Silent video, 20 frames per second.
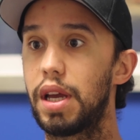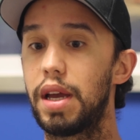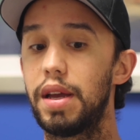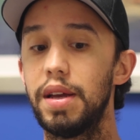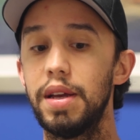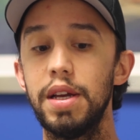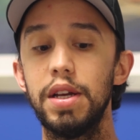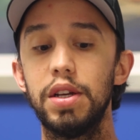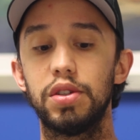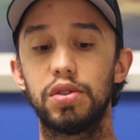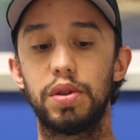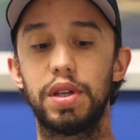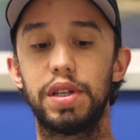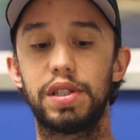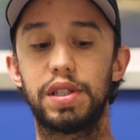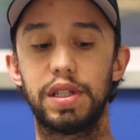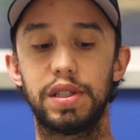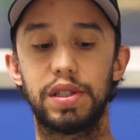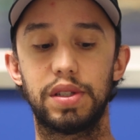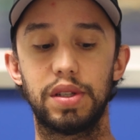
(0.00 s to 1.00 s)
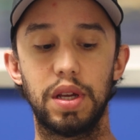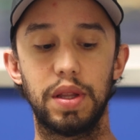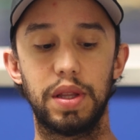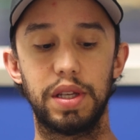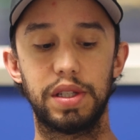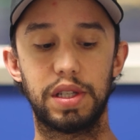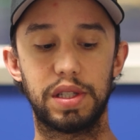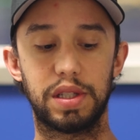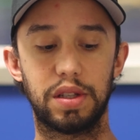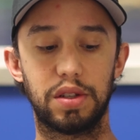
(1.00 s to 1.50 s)
Okay? So this is
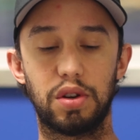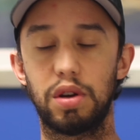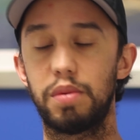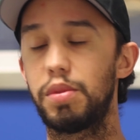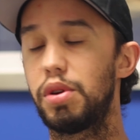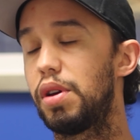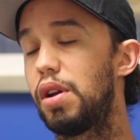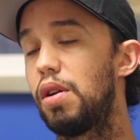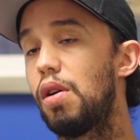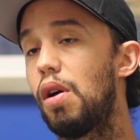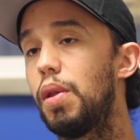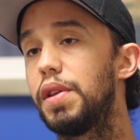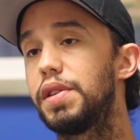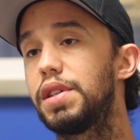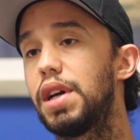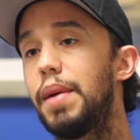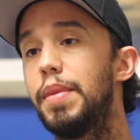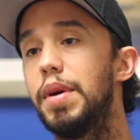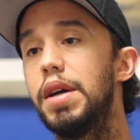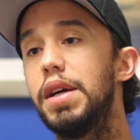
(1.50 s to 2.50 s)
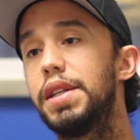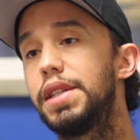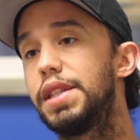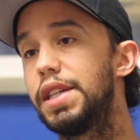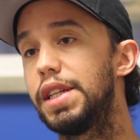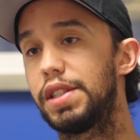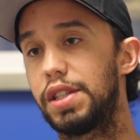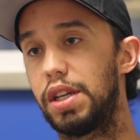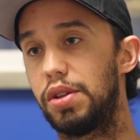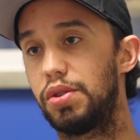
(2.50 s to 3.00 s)
the term you'll hear all the time,
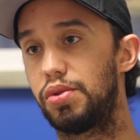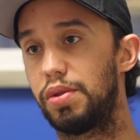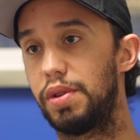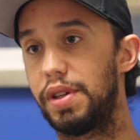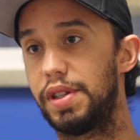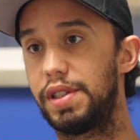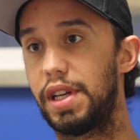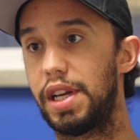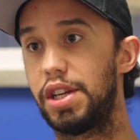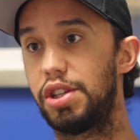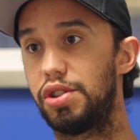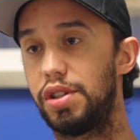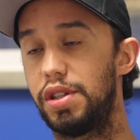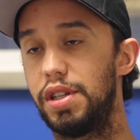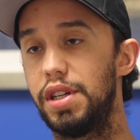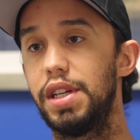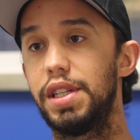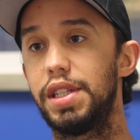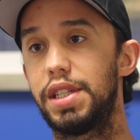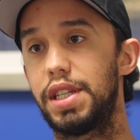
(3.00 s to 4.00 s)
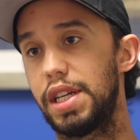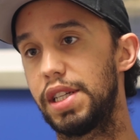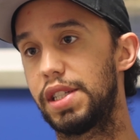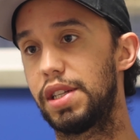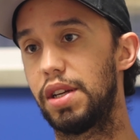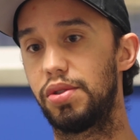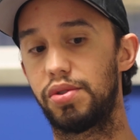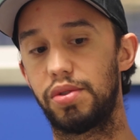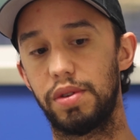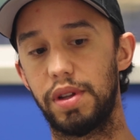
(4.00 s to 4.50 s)
decentralization.
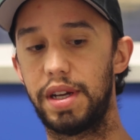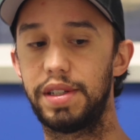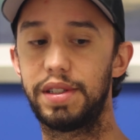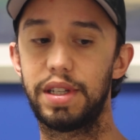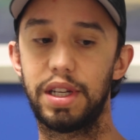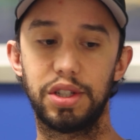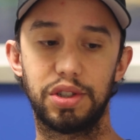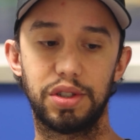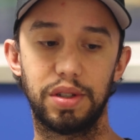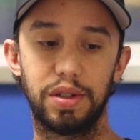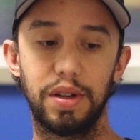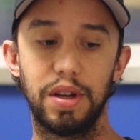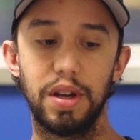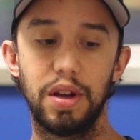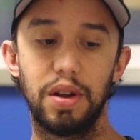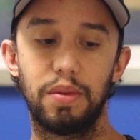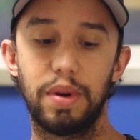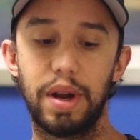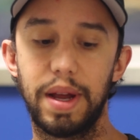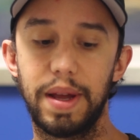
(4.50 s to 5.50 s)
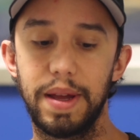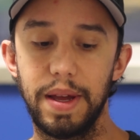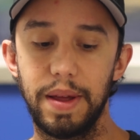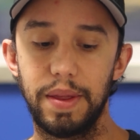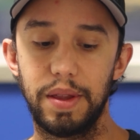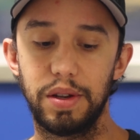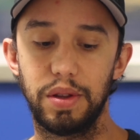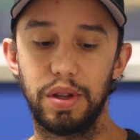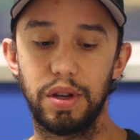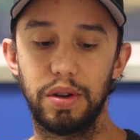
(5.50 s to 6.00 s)
Decentralization, right?
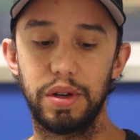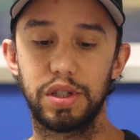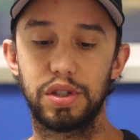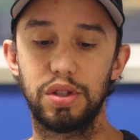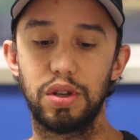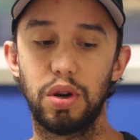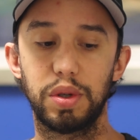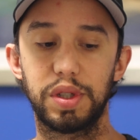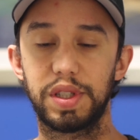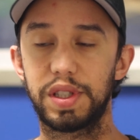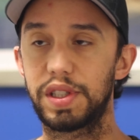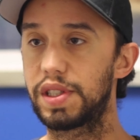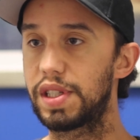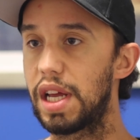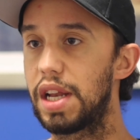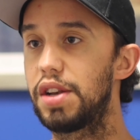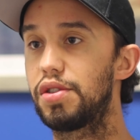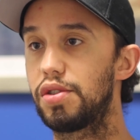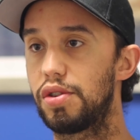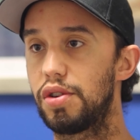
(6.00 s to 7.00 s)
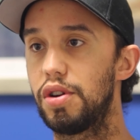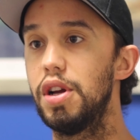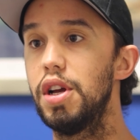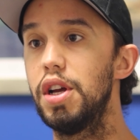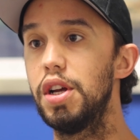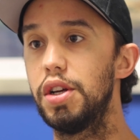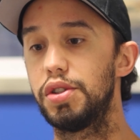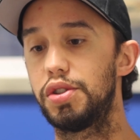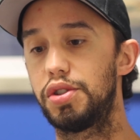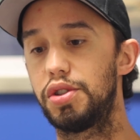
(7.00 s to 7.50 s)
There is no center
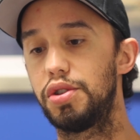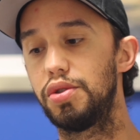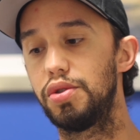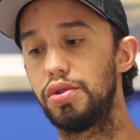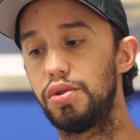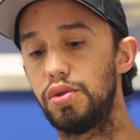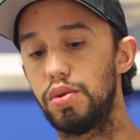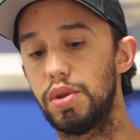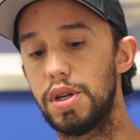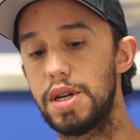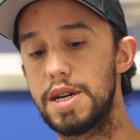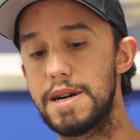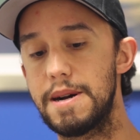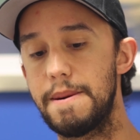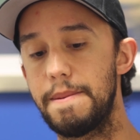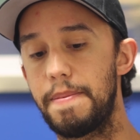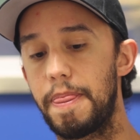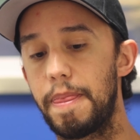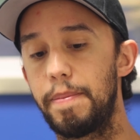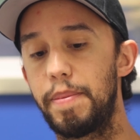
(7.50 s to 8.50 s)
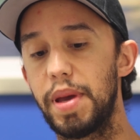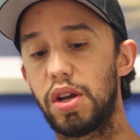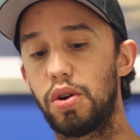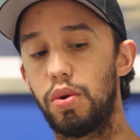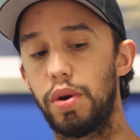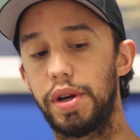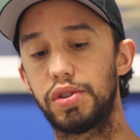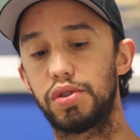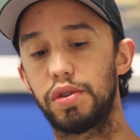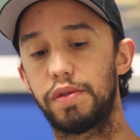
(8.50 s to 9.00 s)
to
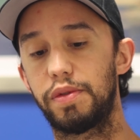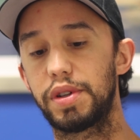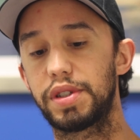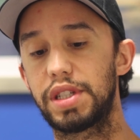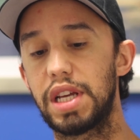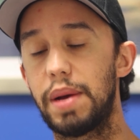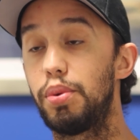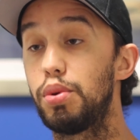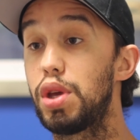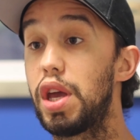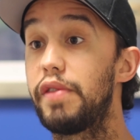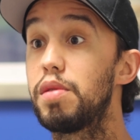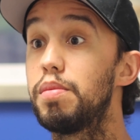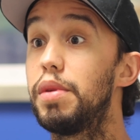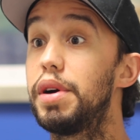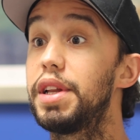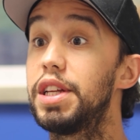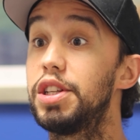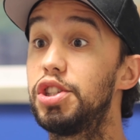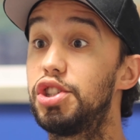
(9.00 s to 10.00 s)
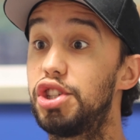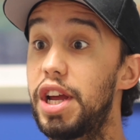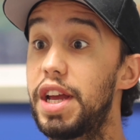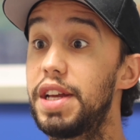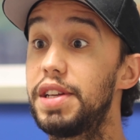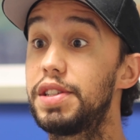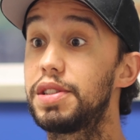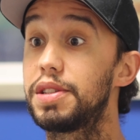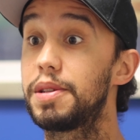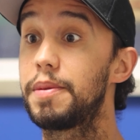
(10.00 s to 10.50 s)
Bitcoin. So for example, you have your money in
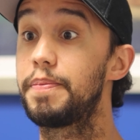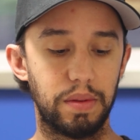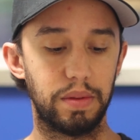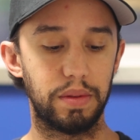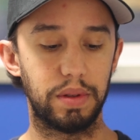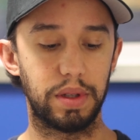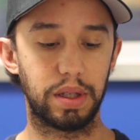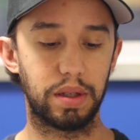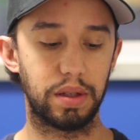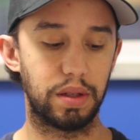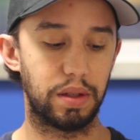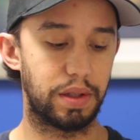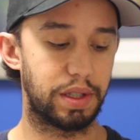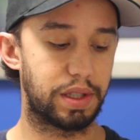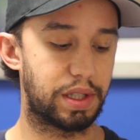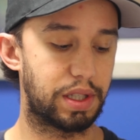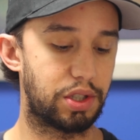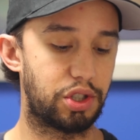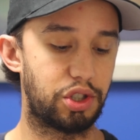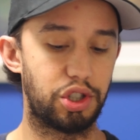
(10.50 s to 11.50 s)
Chase, like this is